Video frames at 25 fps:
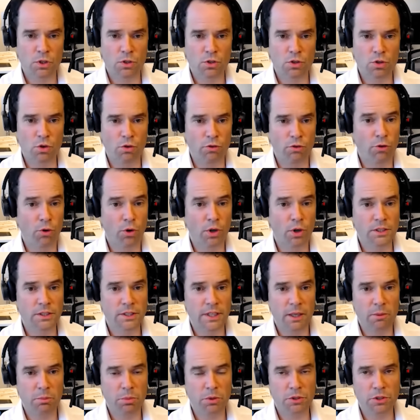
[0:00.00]
So for
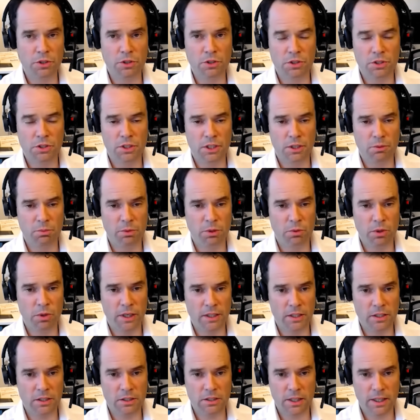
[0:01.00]
example, you're seeing
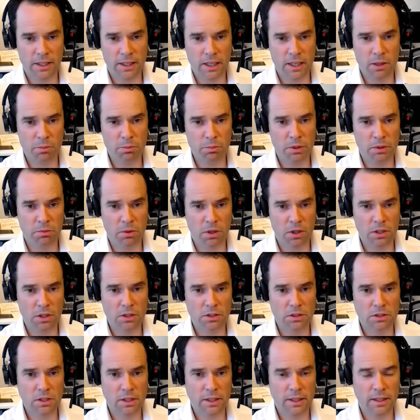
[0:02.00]
BYD setting up in
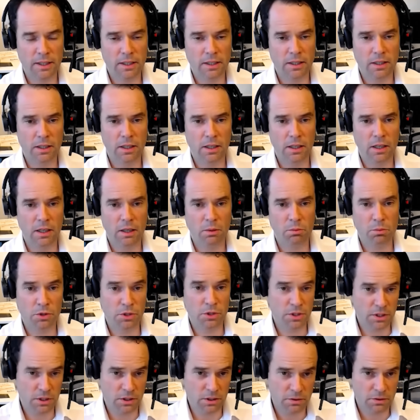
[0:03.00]
markets like
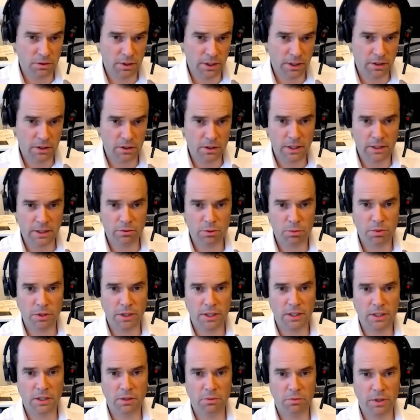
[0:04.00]
Brazil, and they'll have a
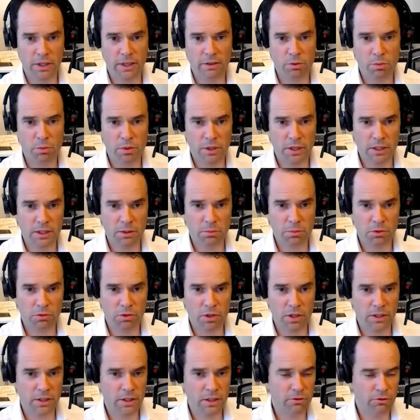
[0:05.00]
plant up. They have a plant up and
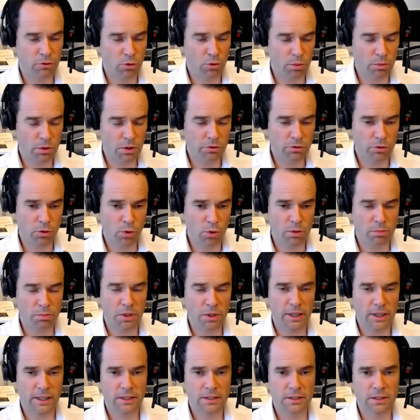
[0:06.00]
running, their former Ford
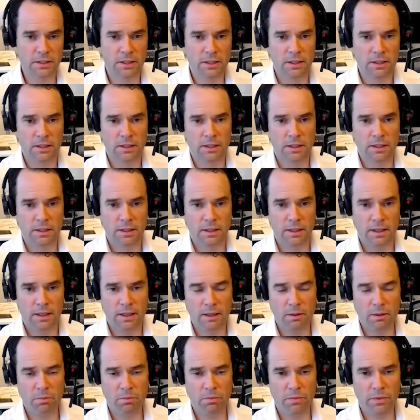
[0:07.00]
plant
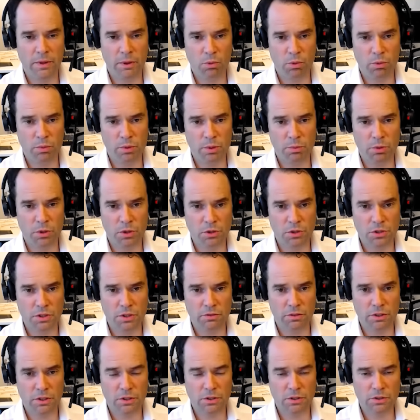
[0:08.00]
that will be
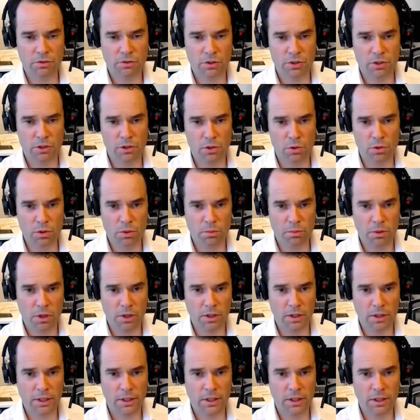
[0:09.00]
producing vehicles for the local
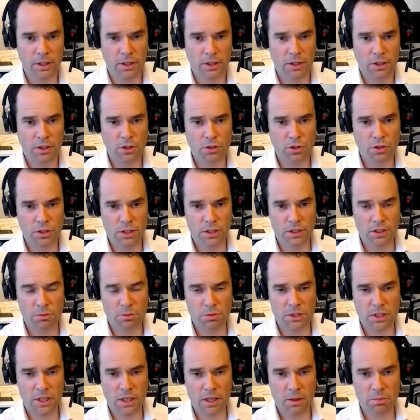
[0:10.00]
market. You're seeing
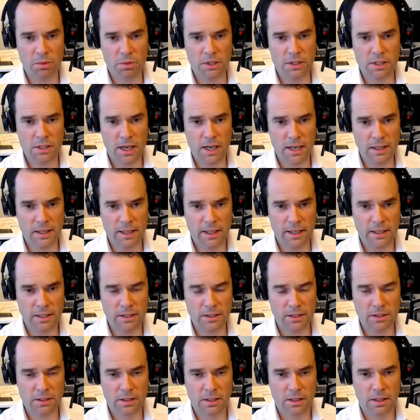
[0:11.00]
them set up in
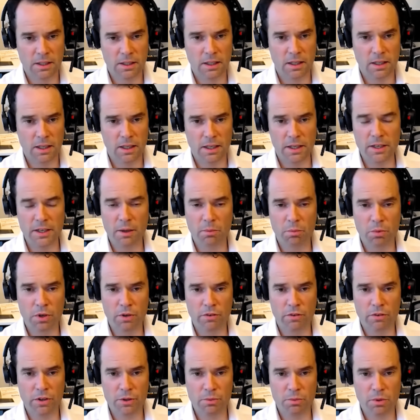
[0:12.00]
Thailand, a number
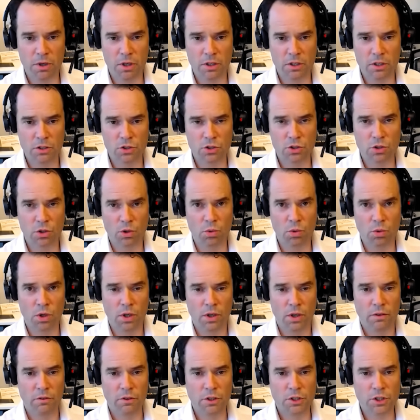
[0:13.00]
of other markets. So
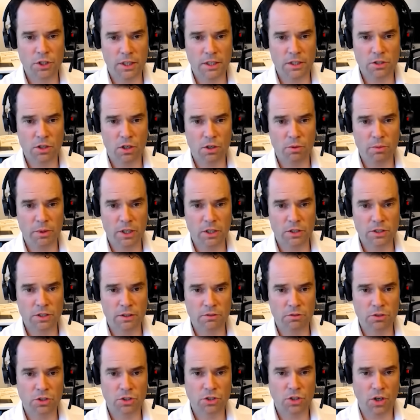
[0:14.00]
the Chinese automakers
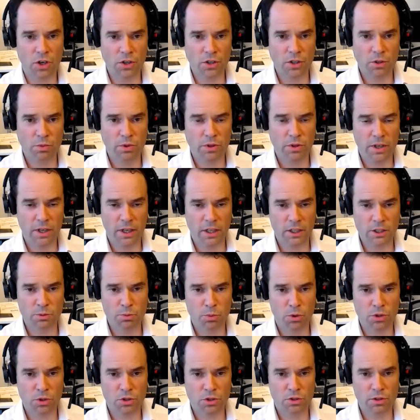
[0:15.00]
have started with an
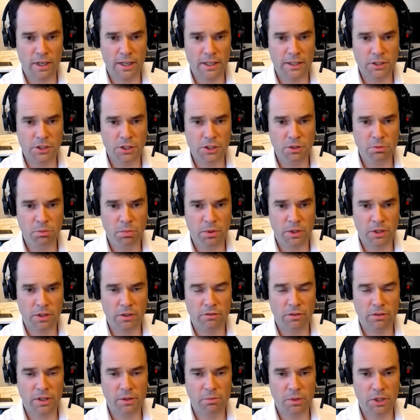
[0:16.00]
export strategy, but are
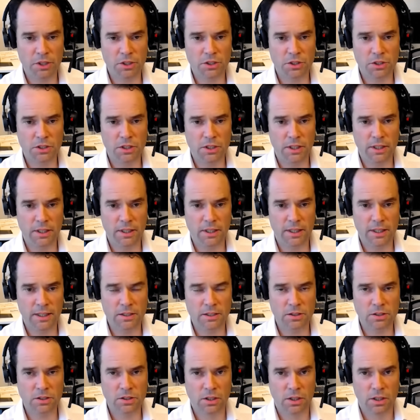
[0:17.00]
very much seeing it
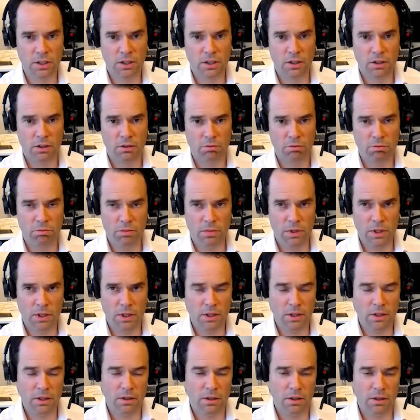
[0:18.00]
as
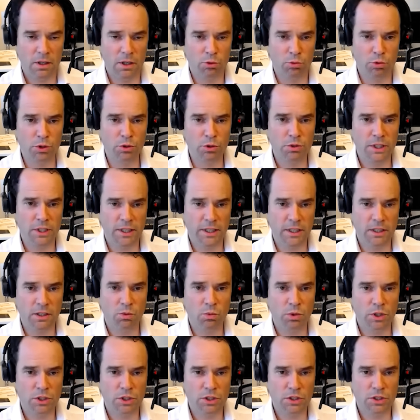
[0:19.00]
a route
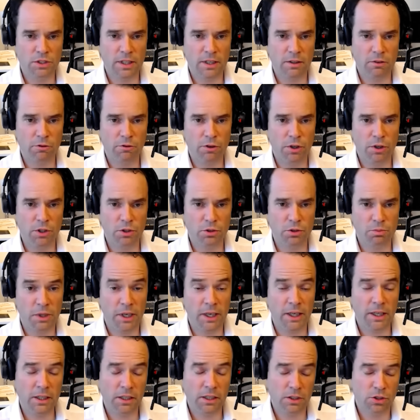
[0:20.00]
in, which is then followed
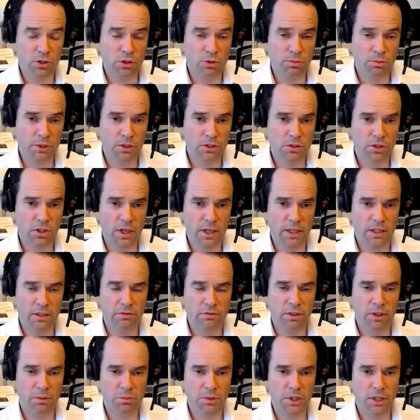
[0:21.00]
by, assuming there's high
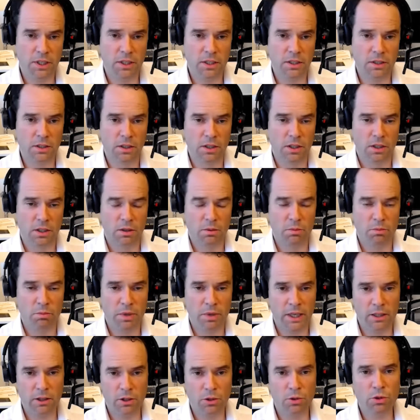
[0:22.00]
enough uptake,
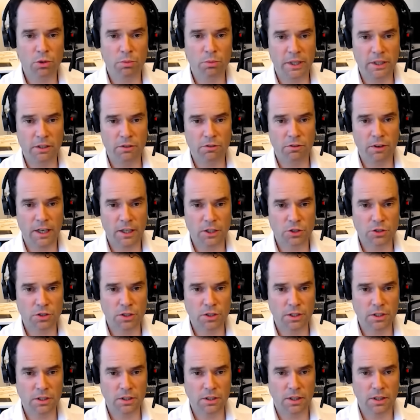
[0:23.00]
by local
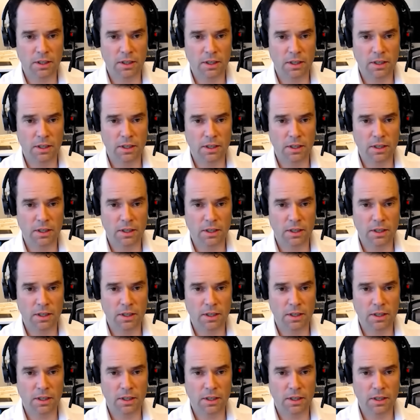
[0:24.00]
manufacturing